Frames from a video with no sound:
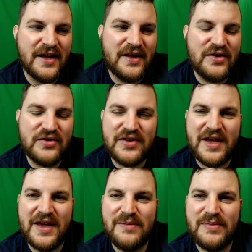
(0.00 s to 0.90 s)
just
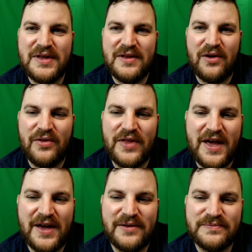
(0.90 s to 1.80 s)
can't be all
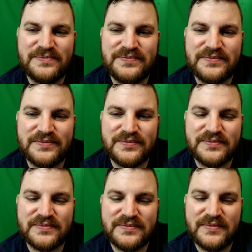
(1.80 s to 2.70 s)
that
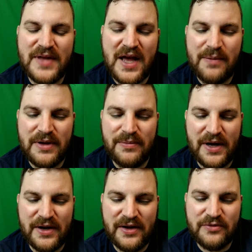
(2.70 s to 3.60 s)
happy
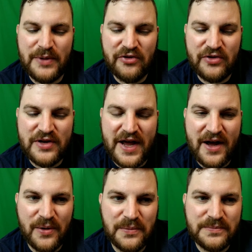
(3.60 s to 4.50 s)
about it, especially
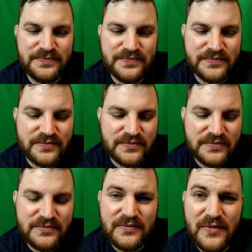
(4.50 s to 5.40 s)
now
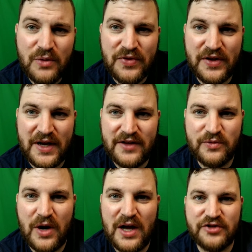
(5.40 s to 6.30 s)
with the Night's
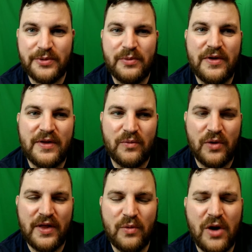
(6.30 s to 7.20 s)
Watch. I mean,
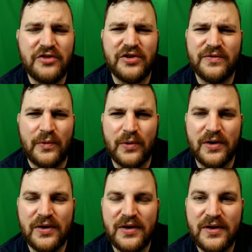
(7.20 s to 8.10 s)
what are they watching for?
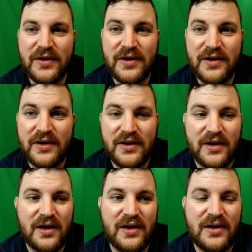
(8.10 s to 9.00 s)

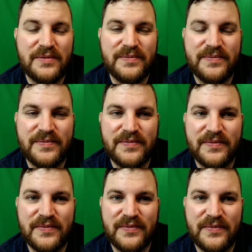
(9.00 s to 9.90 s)

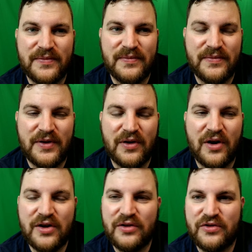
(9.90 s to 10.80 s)
They're
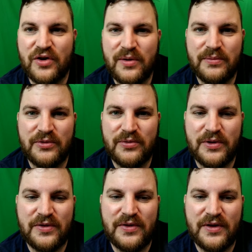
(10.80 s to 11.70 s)
on good terms
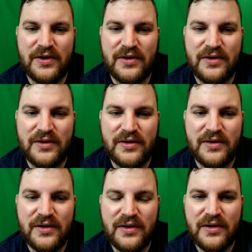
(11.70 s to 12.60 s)
with the
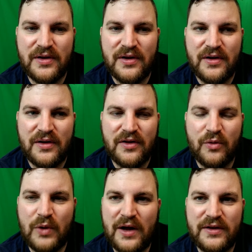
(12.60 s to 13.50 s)

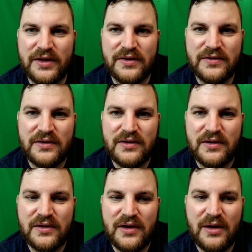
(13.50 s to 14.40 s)
wildlings.
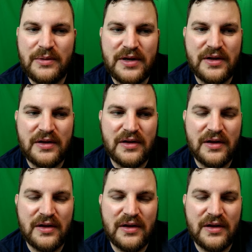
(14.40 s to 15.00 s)
I mean,